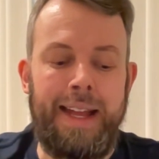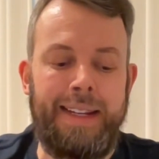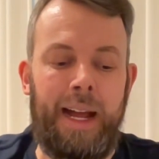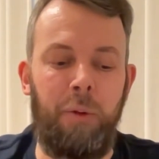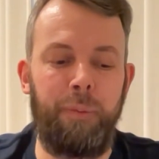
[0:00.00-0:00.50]

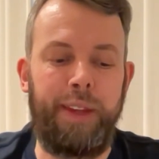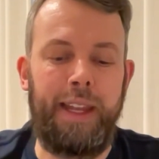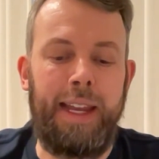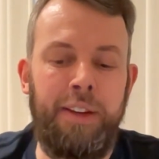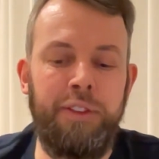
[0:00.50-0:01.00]
Now,
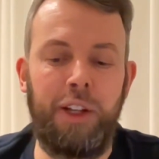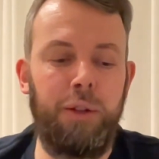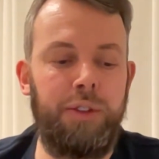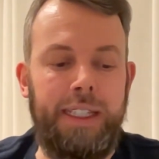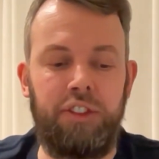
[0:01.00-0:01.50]
even
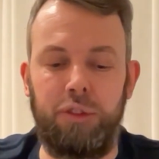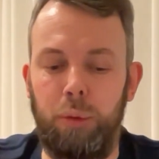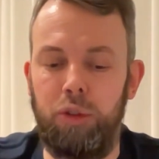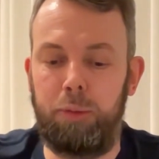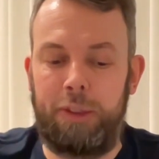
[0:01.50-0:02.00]
though these are
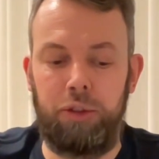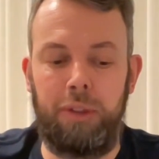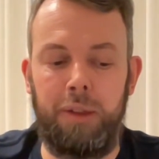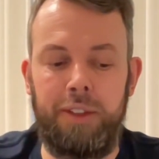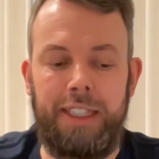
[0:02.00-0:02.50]
all special
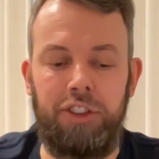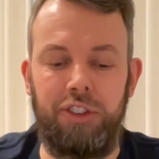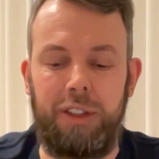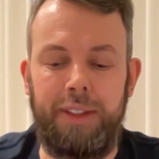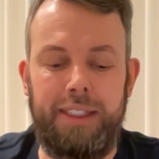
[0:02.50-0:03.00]

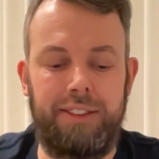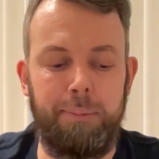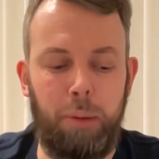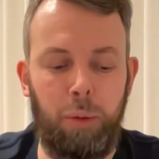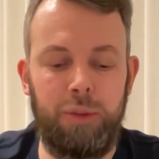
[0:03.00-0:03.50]
locations, I think it's
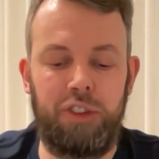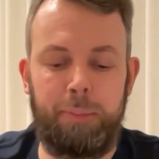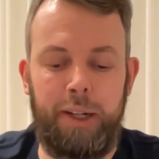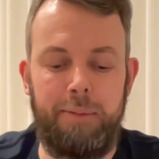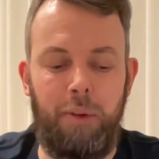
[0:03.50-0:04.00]
important to
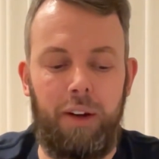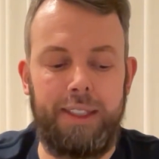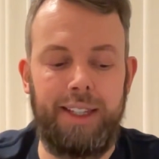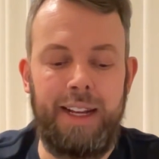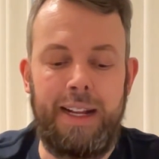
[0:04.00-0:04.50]
bear in
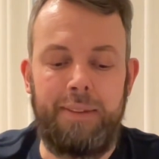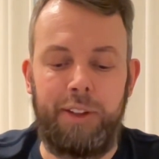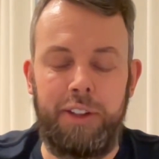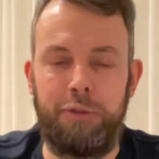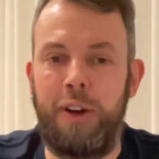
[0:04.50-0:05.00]
mind
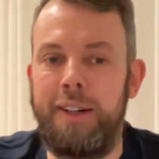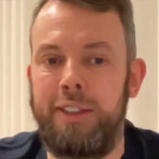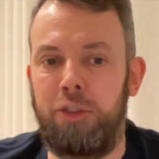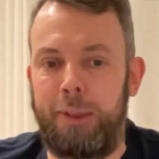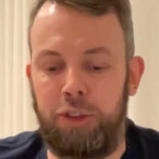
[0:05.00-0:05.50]
that the
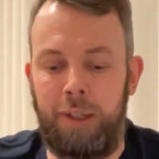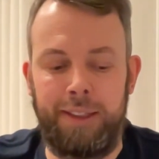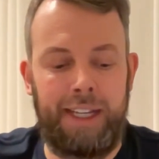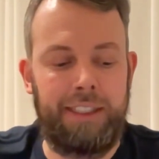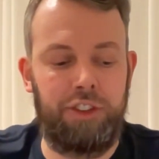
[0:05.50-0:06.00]
various special
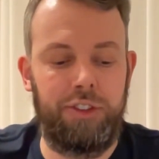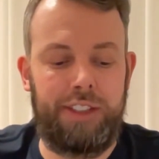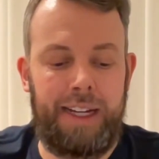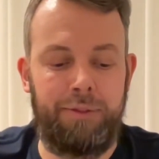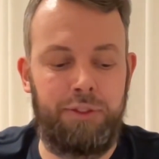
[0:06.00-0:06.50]
locations
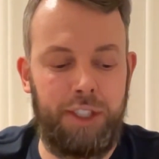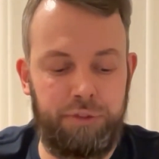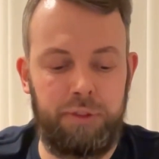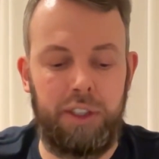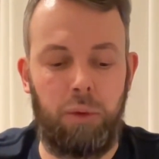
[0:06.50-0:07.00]
have
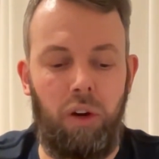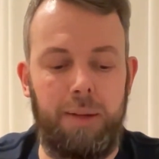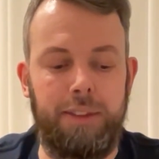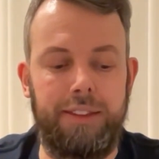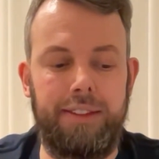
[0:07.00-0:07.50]
different
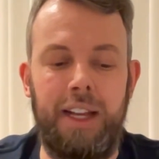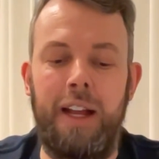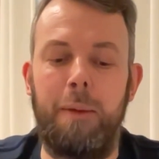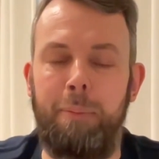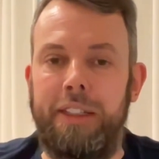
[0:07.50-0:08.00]
requirements
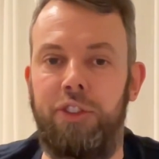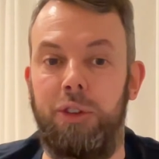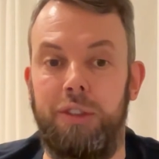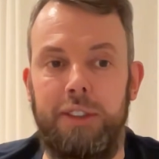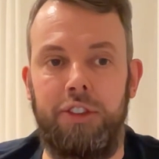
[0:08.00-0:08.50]
based
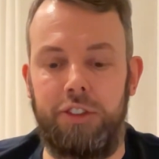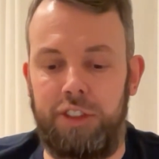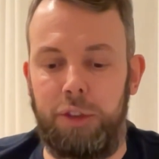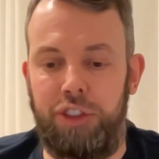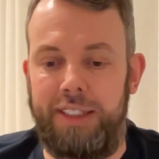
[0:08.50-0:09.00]
on the risks
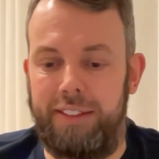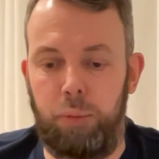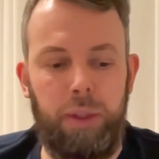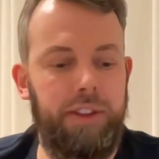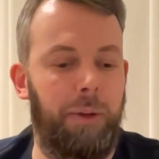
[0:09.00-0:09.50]

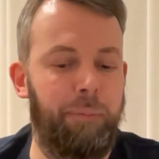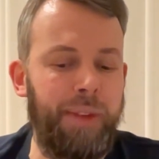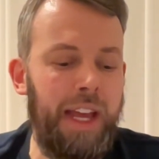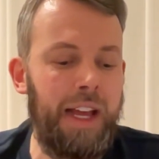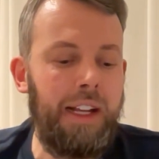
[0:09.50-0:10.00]
associated with them.
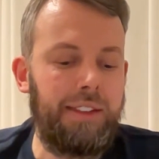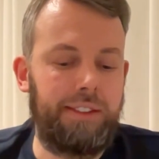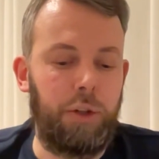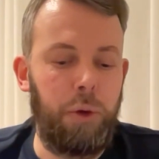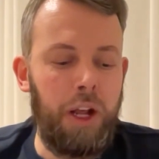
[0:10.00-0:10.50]

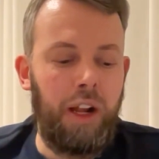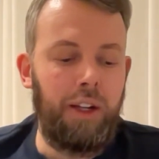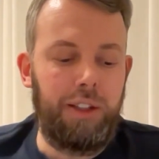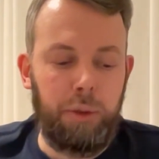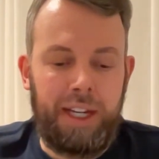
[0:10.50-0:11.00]
So
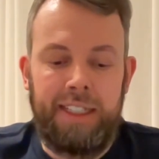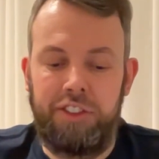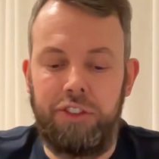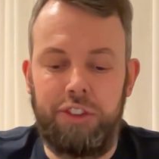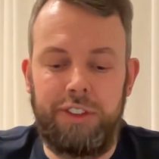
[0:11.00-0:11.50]

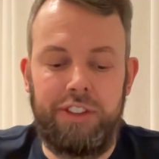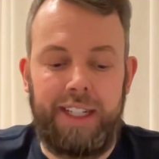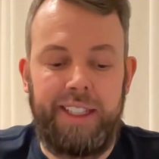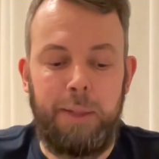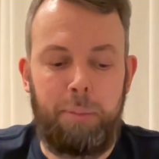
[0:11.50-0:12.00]
locations
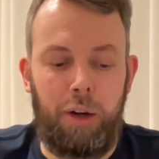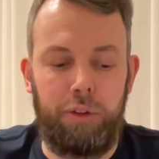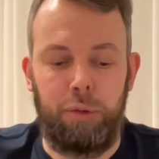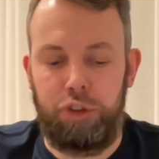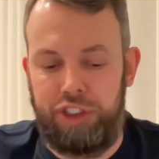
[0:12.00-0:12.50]
containing a
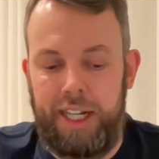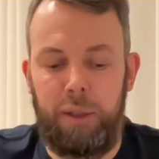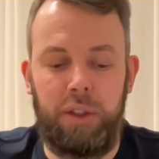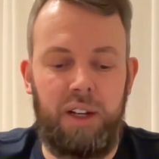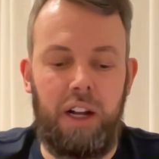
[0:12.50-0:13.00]
bath or
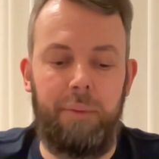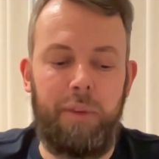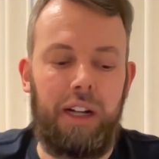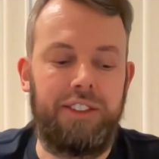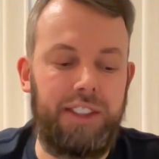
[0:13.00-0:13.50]
shower
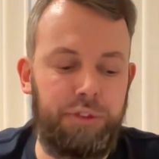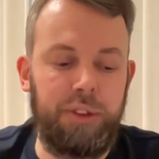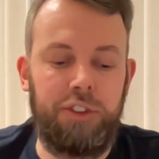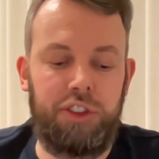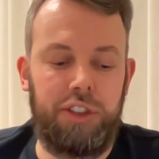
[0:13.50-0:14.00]
um, are
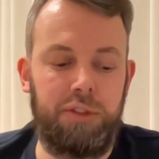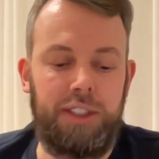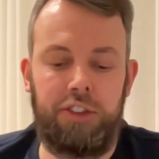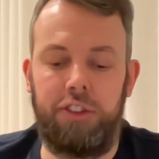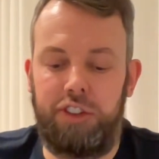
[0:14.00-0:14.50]
different to the
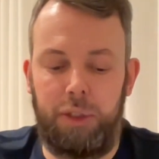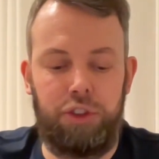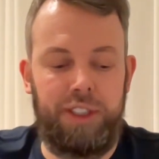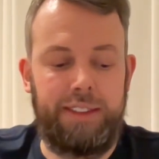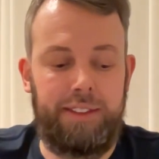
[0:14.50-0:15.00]
risks
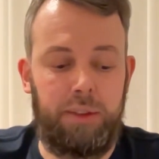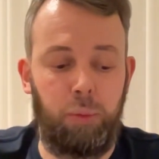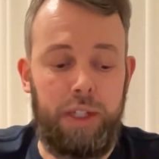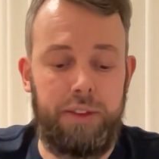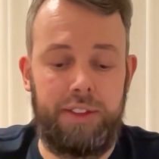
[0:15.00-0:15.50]
associated
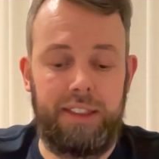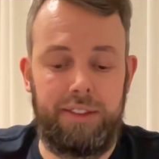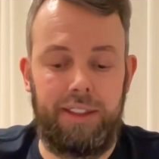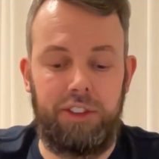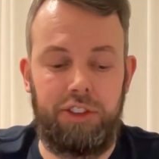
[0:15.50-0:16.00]
with the
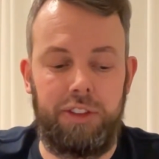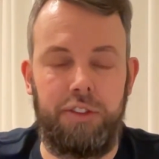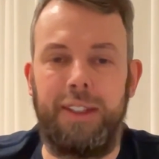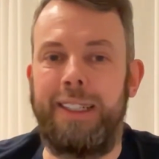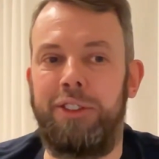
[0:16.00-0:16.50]
installation
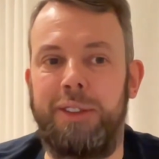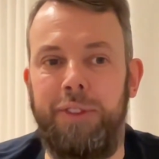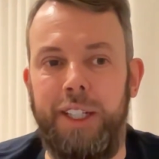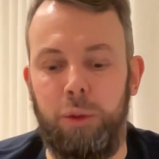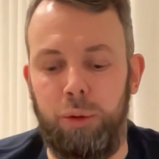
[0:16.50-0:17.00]
of electric
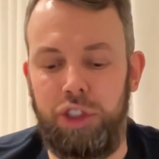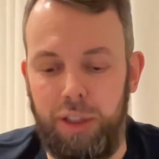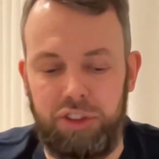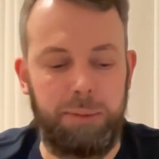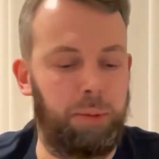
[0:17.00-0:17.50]
vehicle
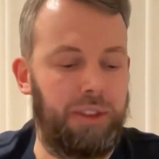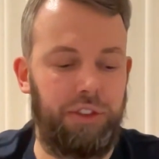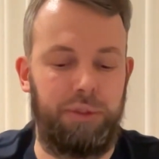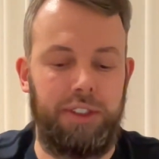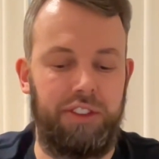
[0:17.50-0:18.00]
charging points, for